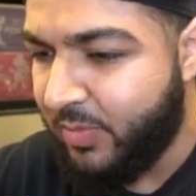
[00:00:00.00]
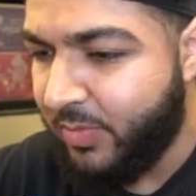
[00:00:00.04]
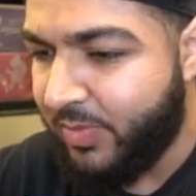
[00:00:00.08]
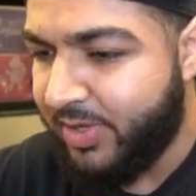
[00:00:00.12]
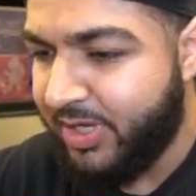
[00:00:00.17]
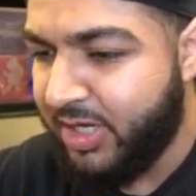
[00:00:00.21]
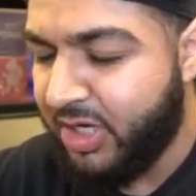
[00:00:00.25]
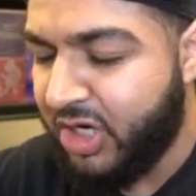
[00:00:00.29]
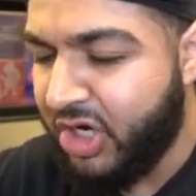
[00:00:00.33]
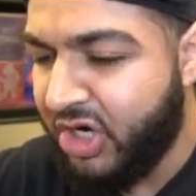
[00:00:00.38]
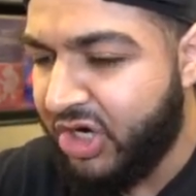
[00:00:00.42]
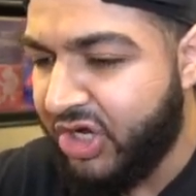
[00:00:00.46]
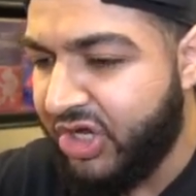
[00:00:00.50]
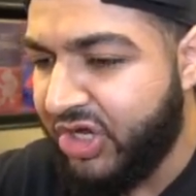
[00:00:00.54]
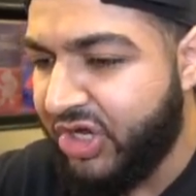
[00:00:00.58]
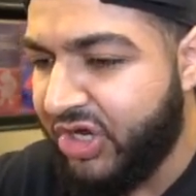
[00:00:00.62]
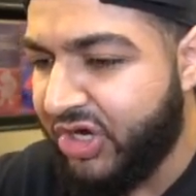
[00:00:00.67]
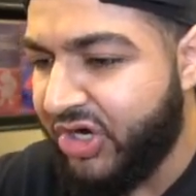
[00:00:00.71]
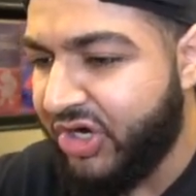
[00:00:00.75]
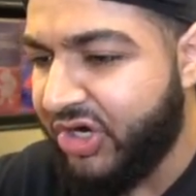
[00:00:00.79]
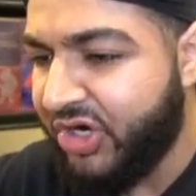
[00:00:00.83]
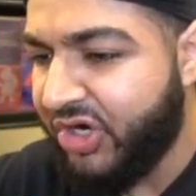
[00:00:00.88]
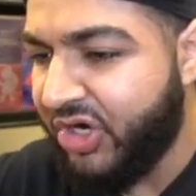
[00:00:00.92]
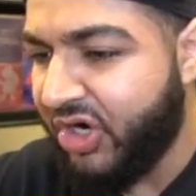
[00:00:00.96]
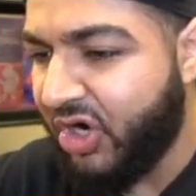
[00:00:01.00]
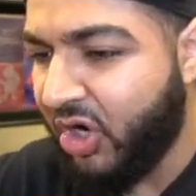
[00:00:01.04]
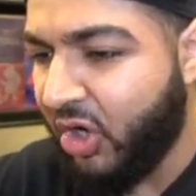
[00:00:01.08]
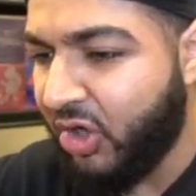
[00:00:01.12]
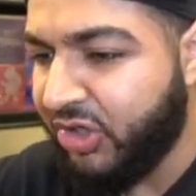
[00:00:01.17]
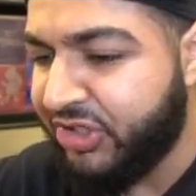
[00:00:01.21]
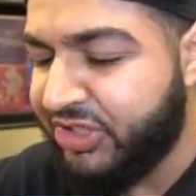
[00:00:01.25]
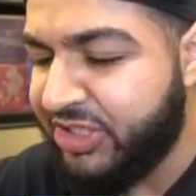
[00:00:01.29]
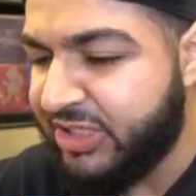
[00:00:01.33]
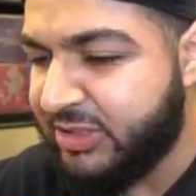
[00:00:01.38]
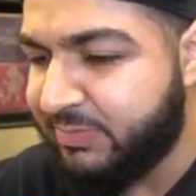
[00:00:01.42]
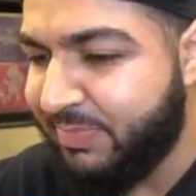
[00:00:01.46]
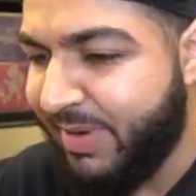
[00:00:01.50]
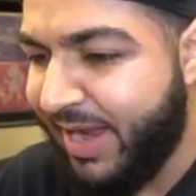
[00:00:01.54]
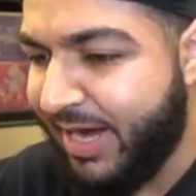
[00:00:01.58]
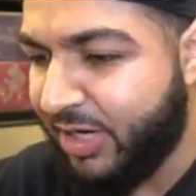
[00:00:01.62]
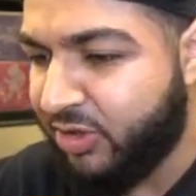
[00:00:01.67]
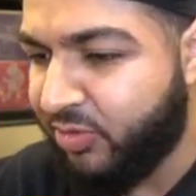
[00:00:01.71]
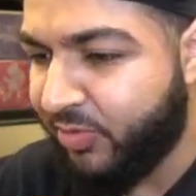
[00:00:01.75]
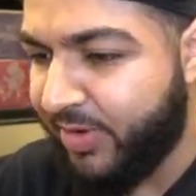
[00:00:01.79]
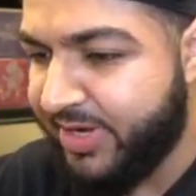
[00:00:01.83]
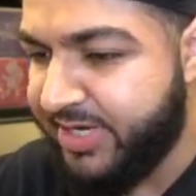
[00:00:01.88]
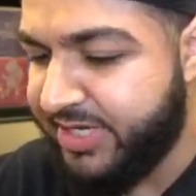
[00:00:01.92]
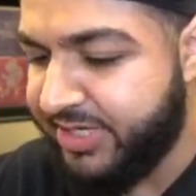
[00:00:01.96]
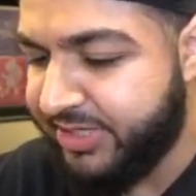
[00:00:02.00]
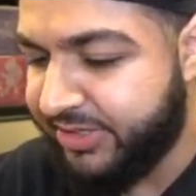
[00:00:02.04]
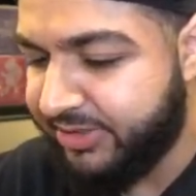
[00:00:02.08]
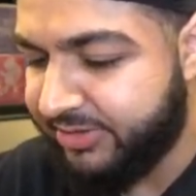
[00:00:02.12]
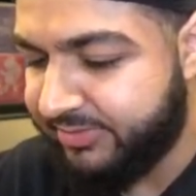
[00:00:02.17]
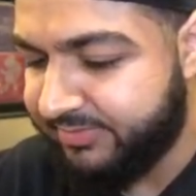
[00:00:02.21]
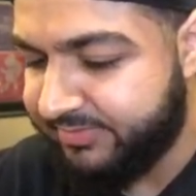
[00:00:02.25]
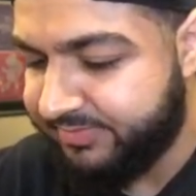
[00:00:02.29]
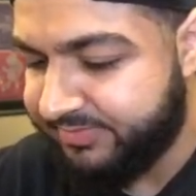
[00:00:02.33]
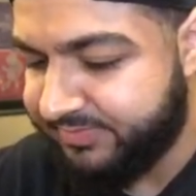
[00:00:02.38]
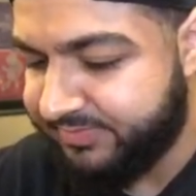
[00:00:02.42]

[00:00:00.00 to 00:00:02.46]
I got a Arceus pack right here.